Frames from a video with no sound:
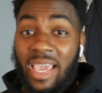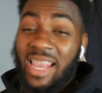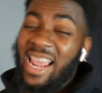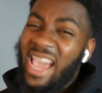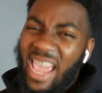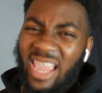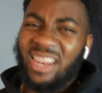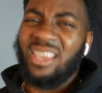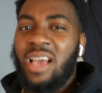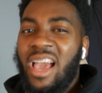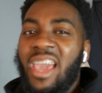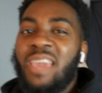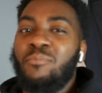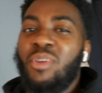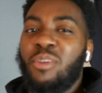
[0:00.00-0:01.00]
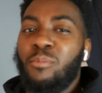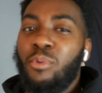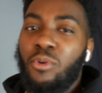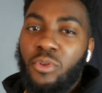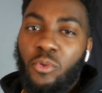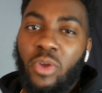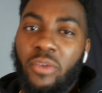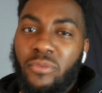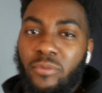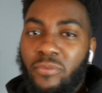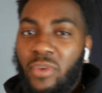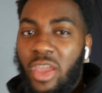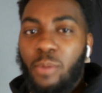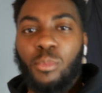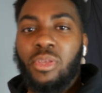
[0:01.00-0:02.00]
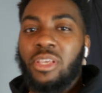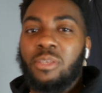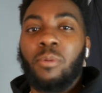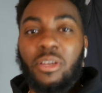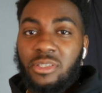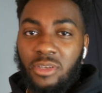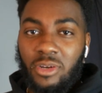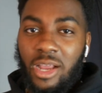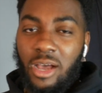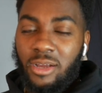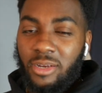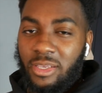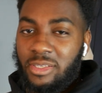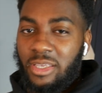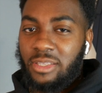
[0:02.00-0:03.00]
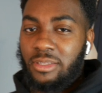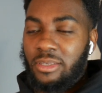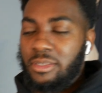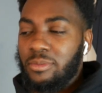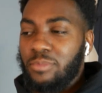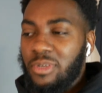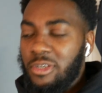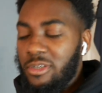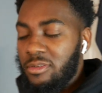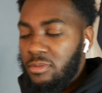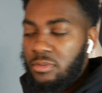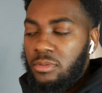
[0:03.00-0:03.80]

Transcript: And I hate it. I hate being pulled away from family, especially on holidays like this. But